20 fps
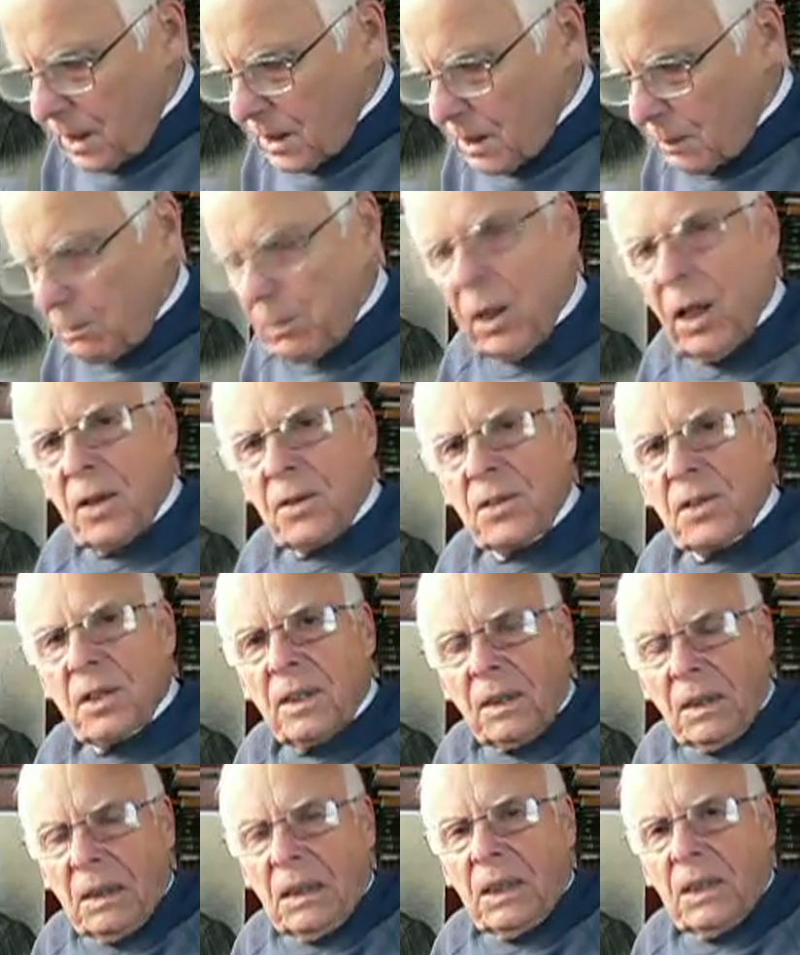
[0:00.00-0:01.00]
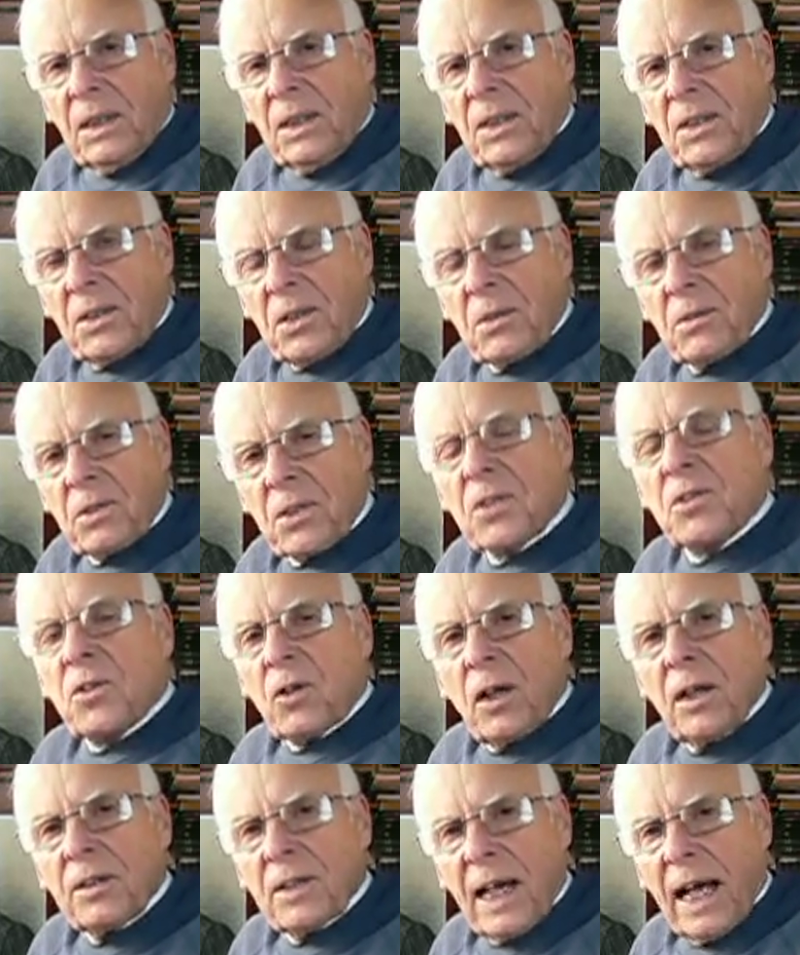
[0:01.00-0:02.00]
the plot to
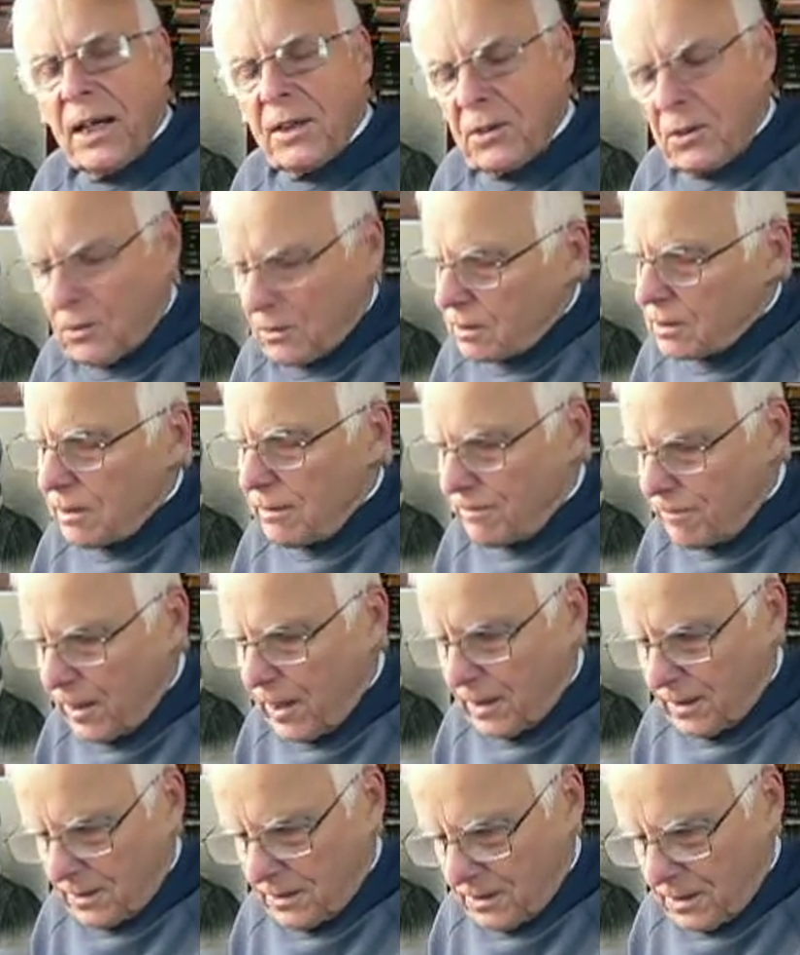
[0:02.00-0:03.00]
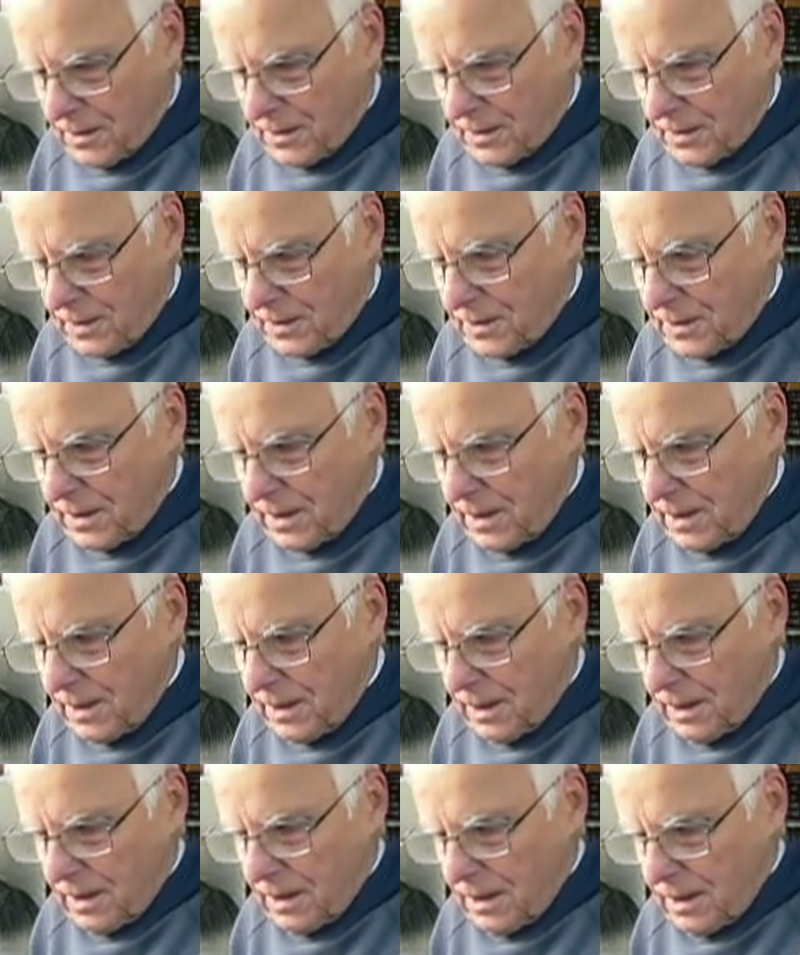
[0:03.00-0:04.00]
destroy Daniel failed and that the
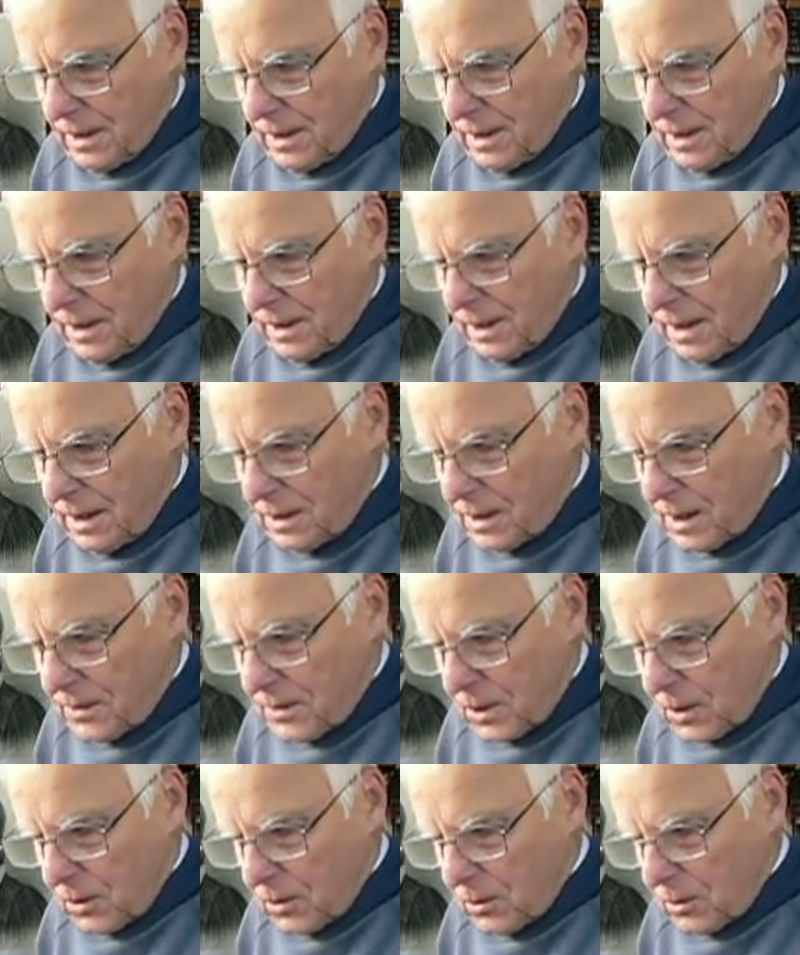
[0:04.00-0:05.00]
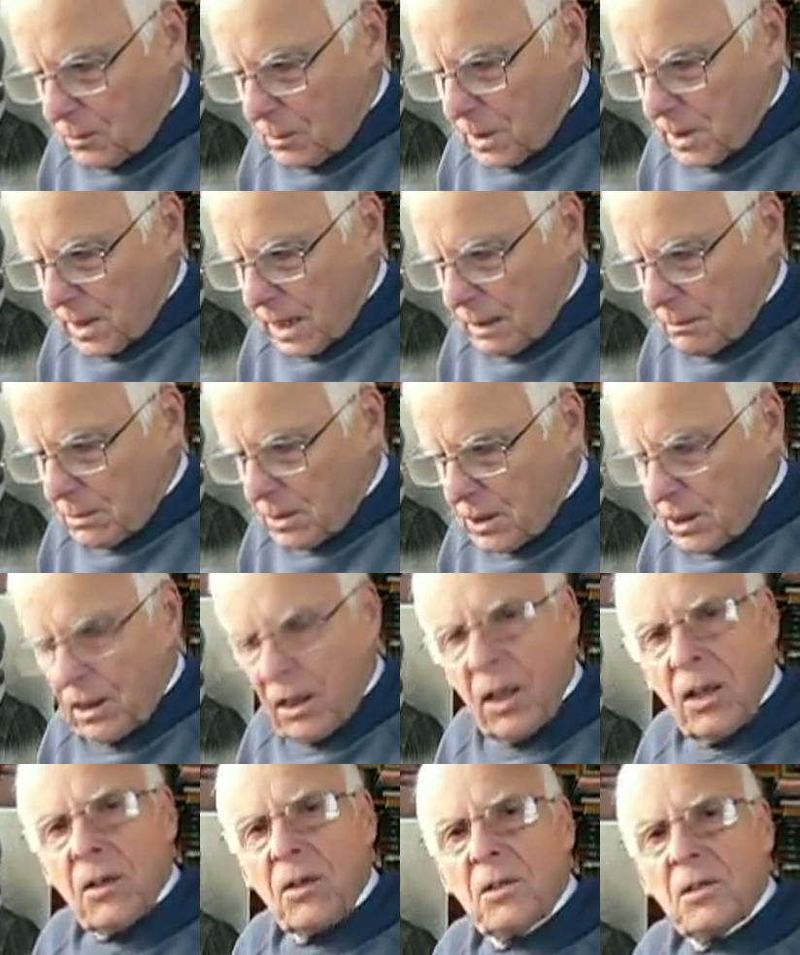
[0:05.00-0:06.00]
and that the Lord was able to
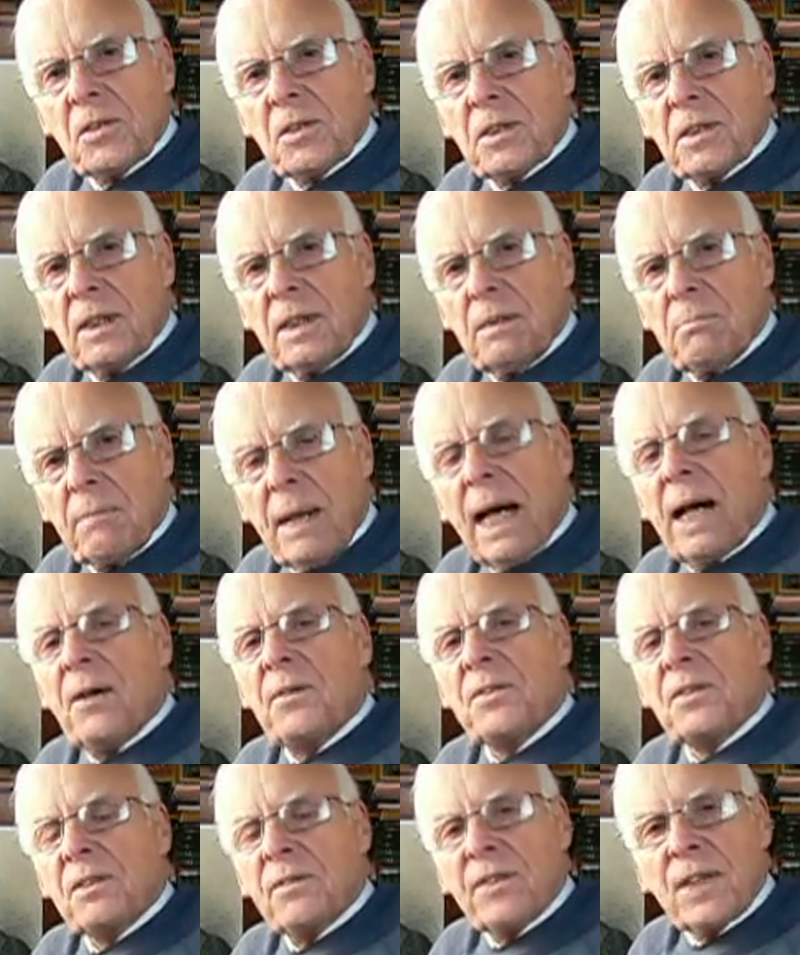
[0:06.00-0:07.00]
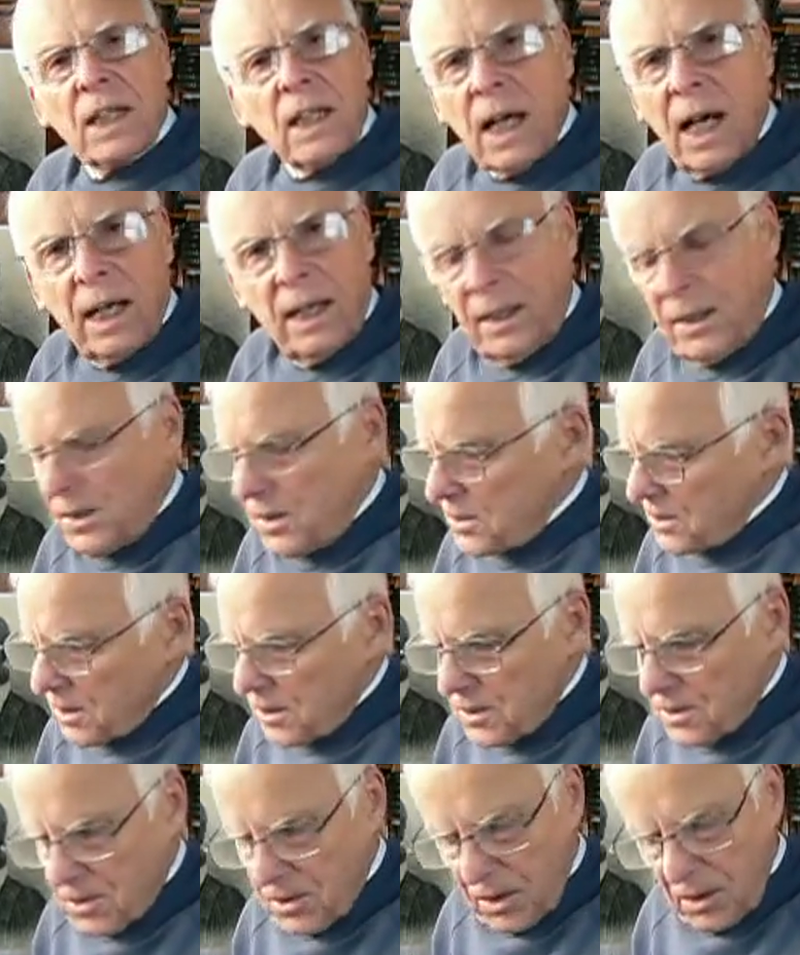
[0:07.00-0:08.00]
close the mouths of the lions
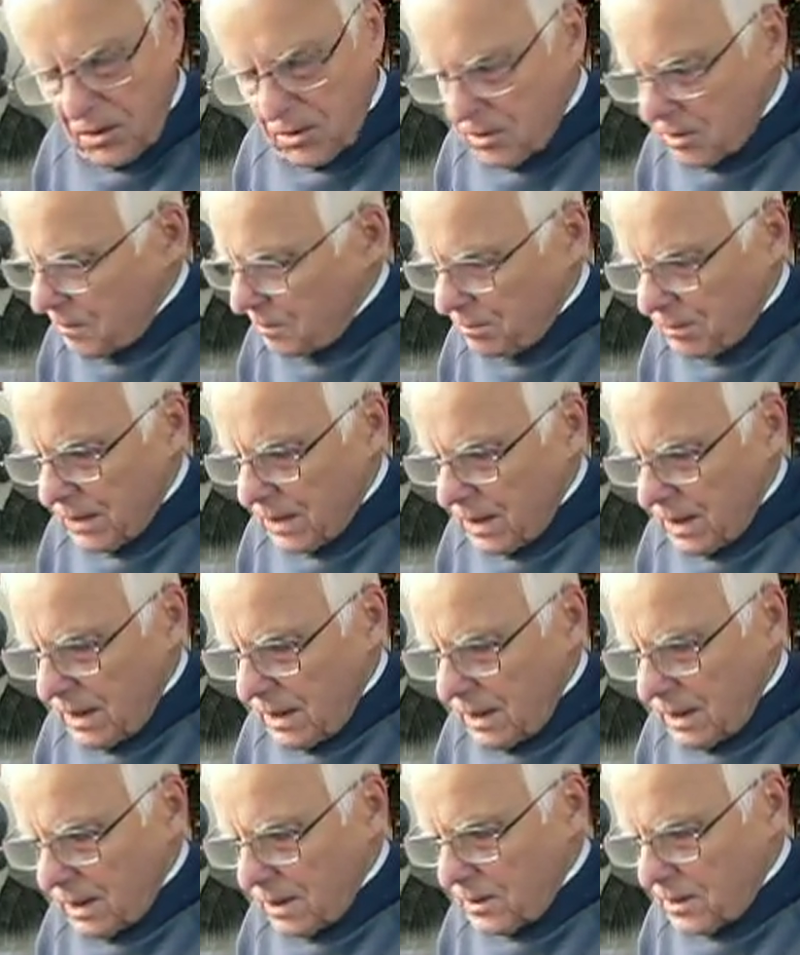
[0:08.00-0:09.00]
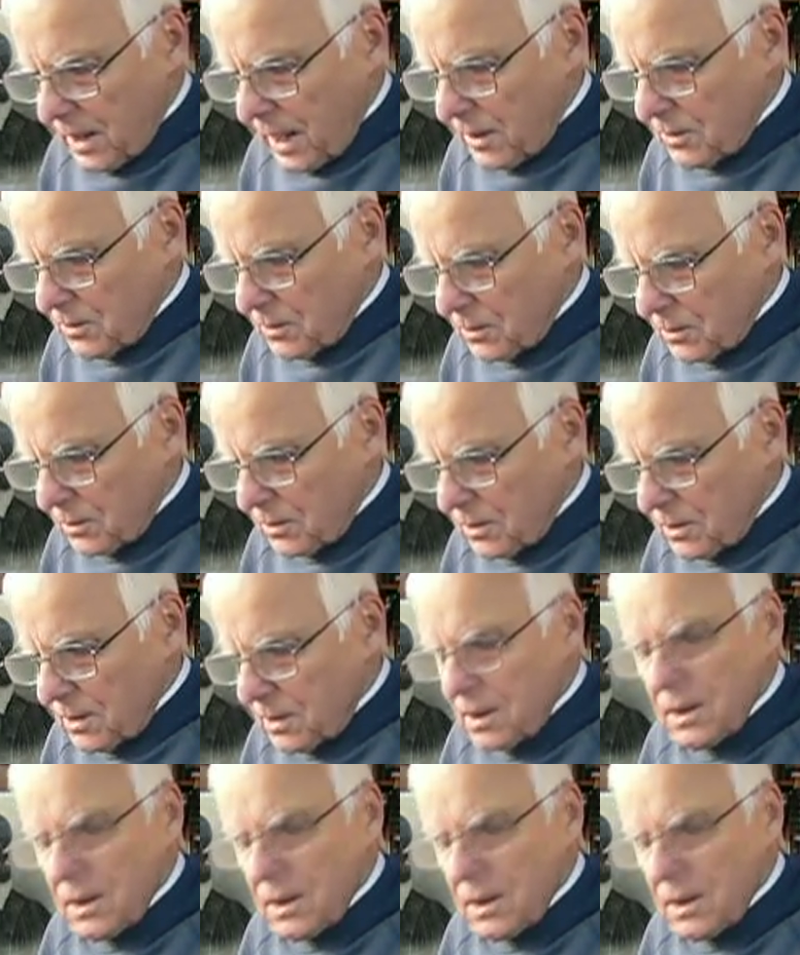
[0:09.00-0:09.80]
and so uh, Daniel